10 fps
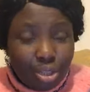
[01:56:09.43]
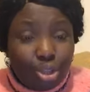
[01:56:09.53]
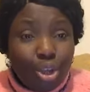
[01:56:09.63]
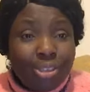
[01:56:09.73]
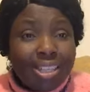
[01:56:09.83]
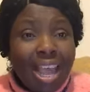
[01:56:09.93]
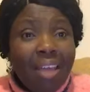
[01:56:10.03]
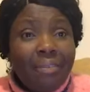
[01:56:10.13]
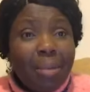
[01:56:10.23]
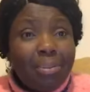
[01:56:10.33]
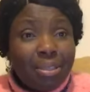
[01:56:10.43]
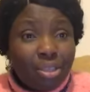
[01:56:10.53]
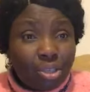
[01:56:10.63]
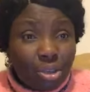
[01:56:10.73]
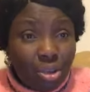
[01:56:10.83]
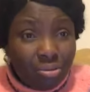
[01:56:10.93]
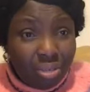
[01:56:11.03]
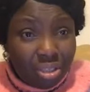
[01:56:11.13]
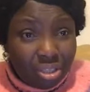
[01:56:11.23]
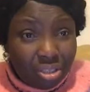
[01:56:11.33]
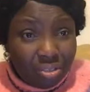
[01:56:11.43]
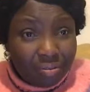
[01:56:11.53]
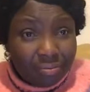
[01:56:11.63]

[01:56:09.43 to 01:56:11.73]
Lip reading: Don't ever be discouraged.